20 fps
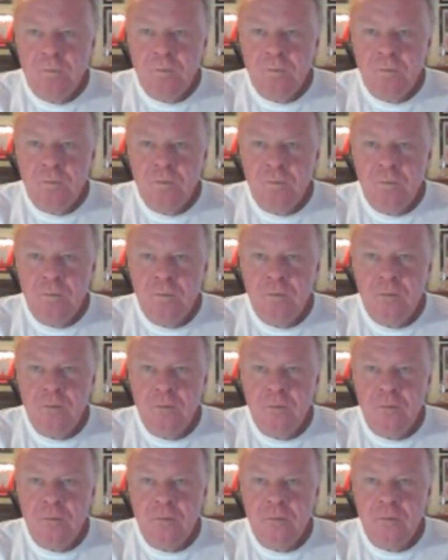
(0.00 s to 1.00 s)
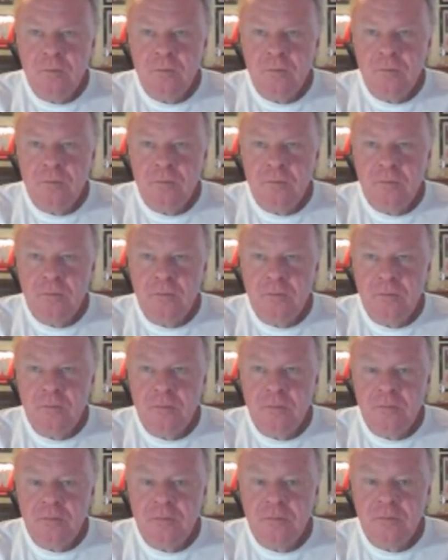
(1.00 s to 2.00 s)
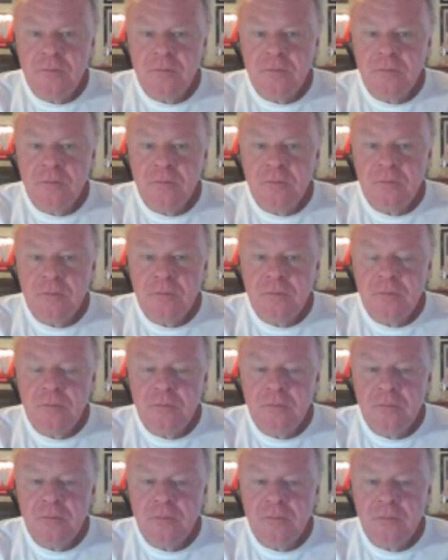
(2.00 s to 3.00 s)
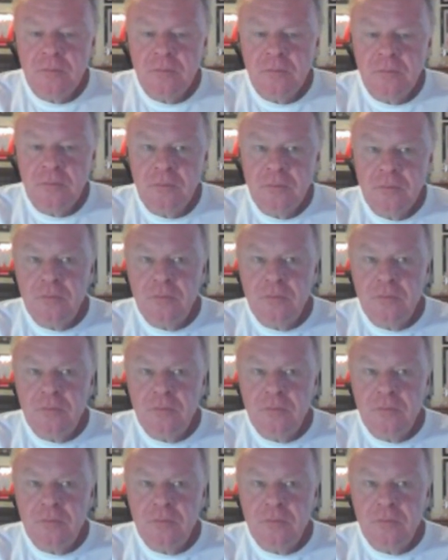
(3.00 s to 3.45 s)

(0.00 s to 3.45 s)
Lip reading: (silent)